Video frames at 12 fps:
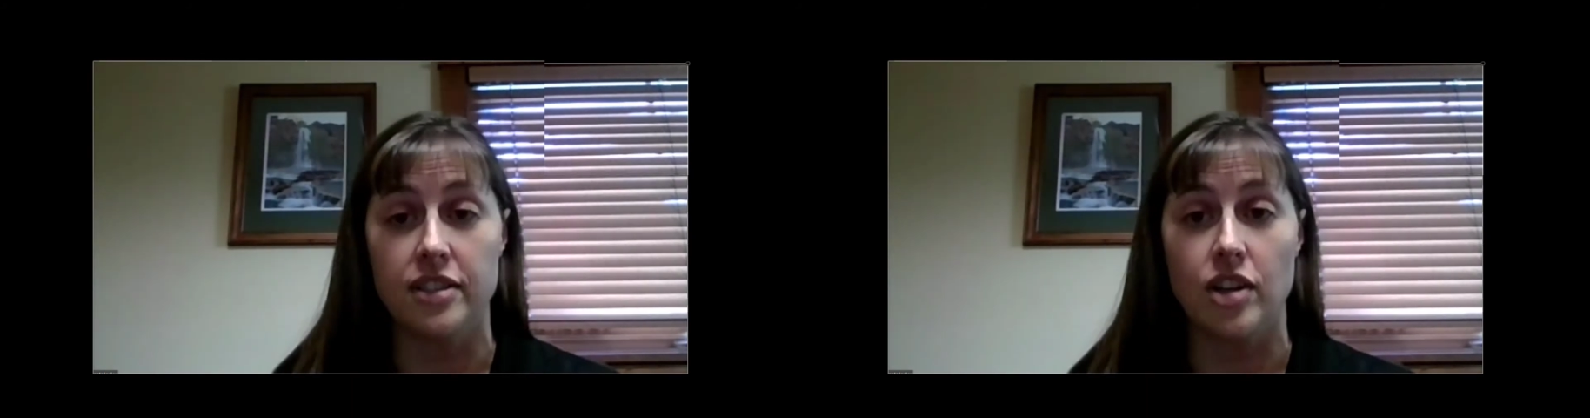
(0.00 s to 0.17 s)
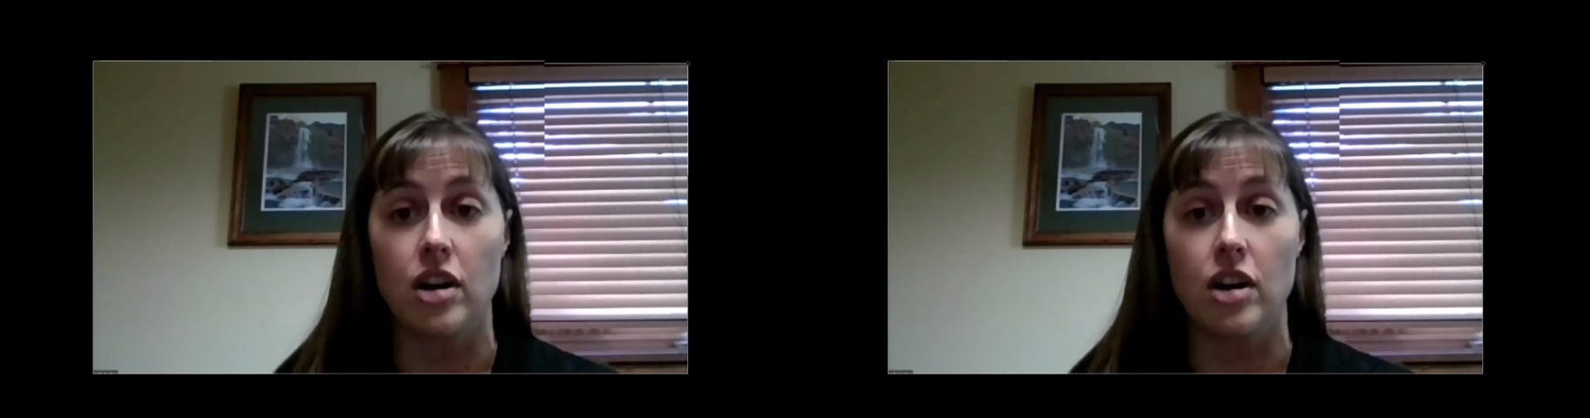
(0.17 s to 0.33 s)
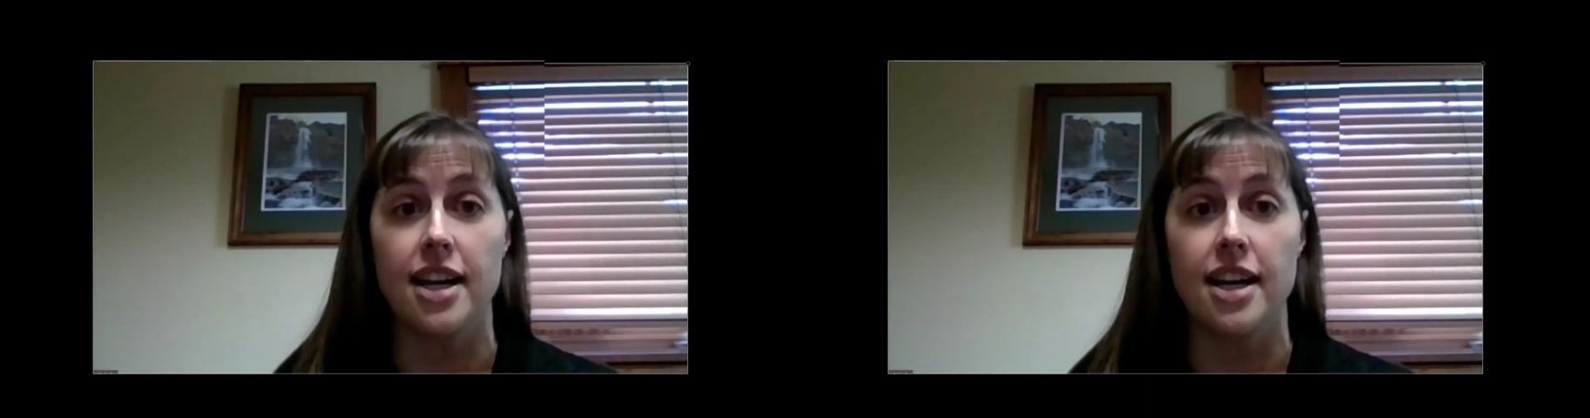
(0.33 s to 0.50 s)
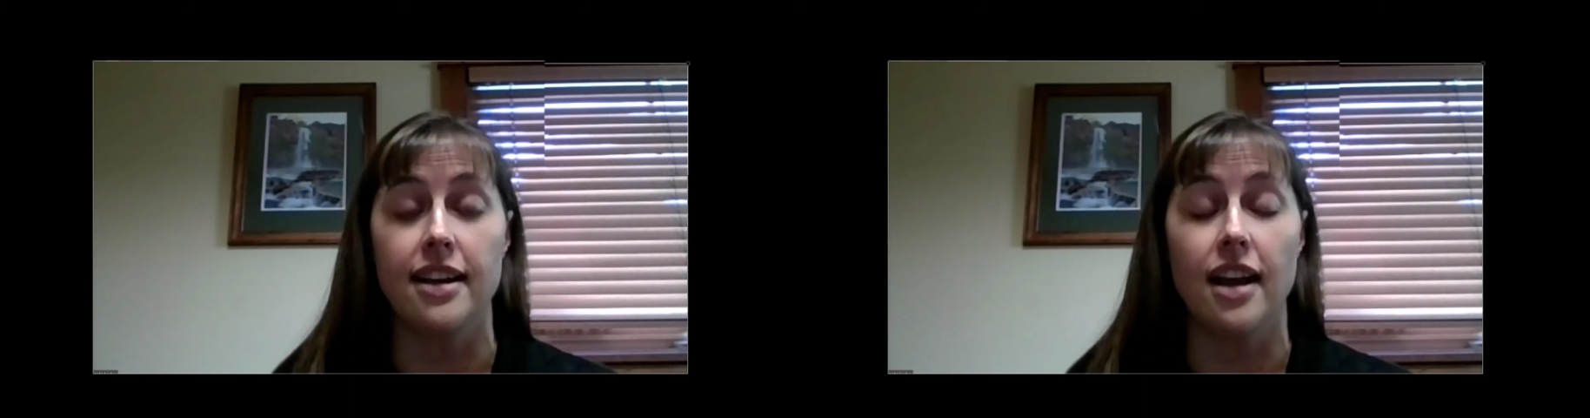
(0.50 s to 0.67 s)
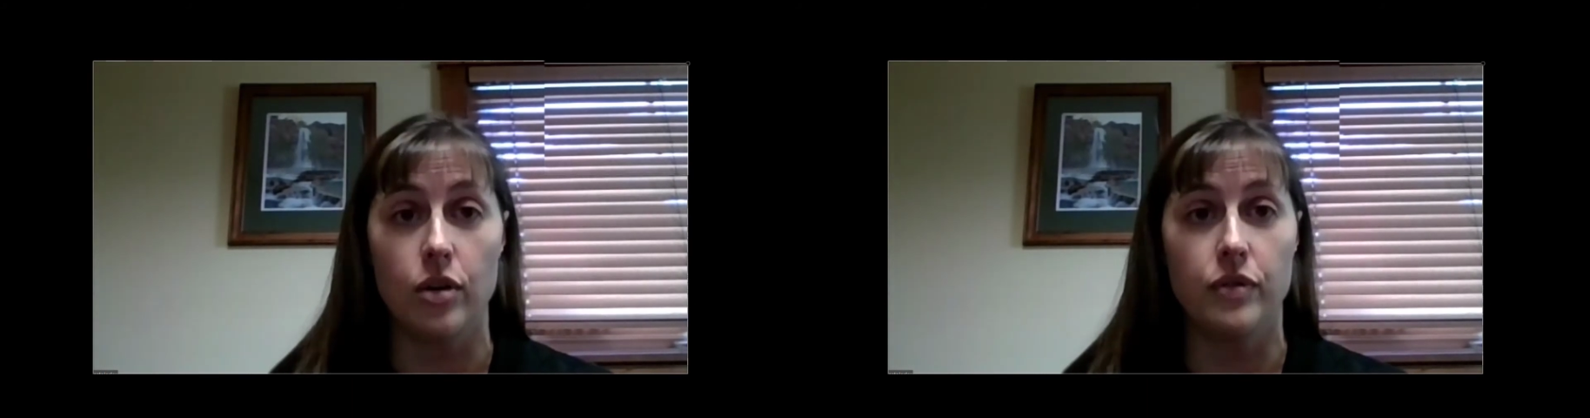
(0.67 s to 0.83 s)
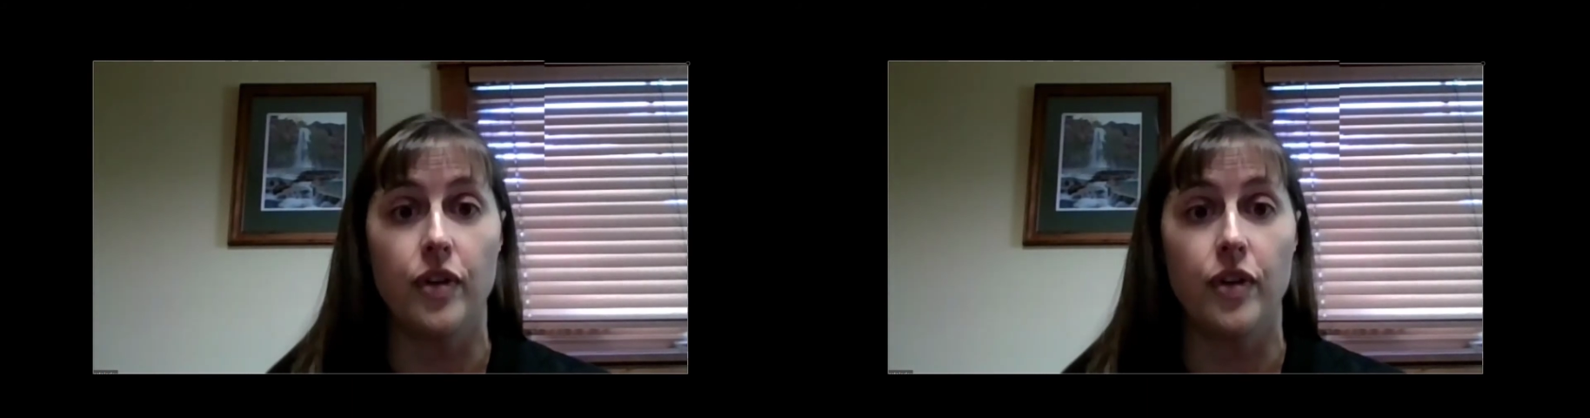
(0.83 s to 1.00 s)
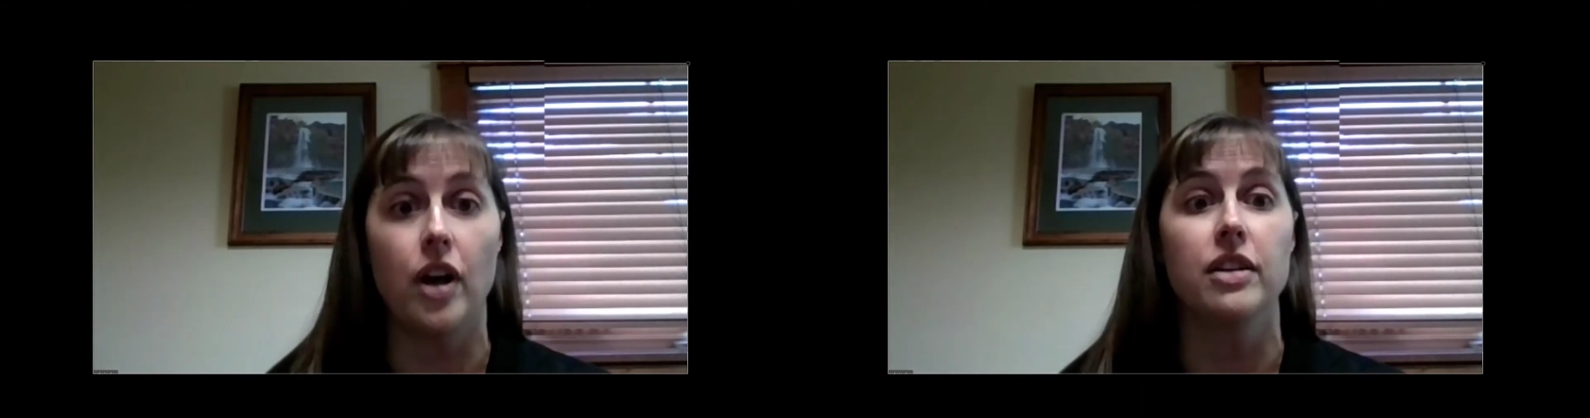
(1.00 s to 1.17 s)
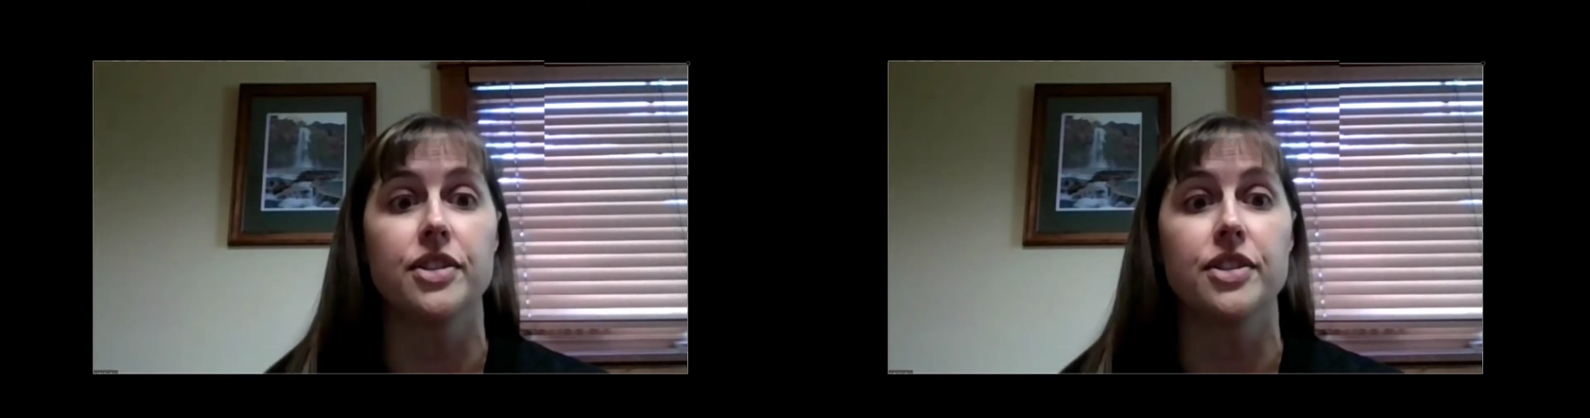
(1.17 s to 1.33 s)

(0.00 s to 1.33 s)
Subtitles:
are in Idaho Falls,